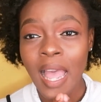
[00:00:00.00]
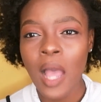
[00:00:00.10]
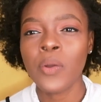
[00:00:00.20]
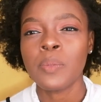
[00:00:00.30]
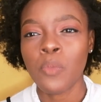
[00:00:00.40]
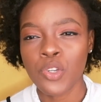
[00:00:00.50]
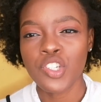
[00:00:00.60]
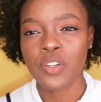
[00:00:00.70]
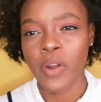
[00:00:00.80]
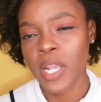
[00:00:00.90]
how it
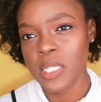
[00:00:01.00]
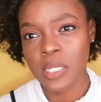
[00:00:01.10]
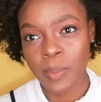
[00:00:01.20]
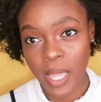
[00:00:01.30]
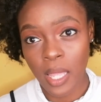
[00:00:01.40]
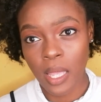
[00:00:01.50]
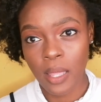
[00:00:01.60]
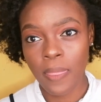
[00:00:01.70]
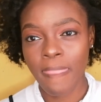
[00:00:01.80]
moisturizes my hair.